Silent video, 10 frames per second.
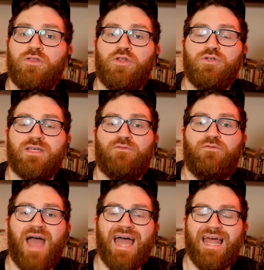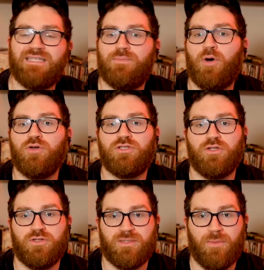losing fat as opposed to
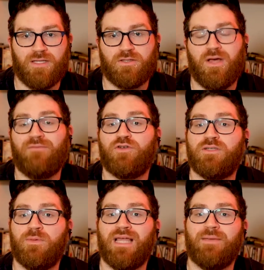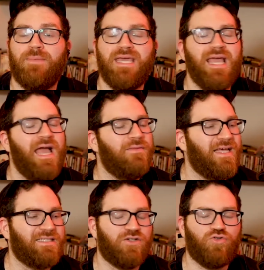losing muscle. And for someone like me,
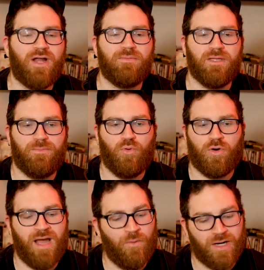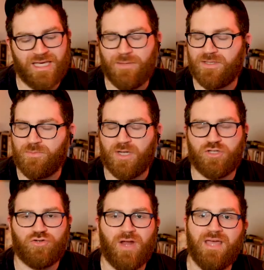that's incredibly important. I want to keep as
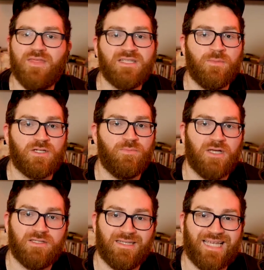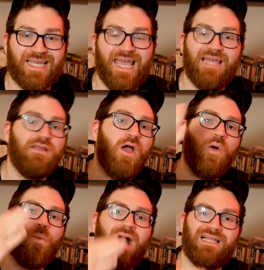much strength, as much muscle as I can
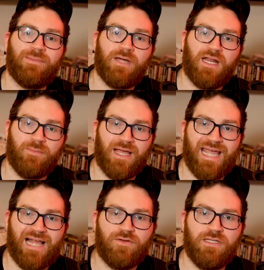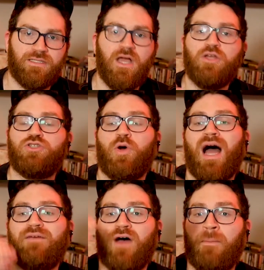while I'm cutting my calories, so
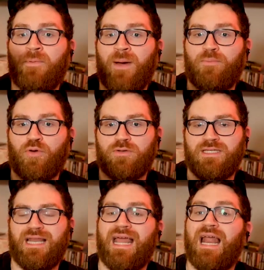I've upped my protein and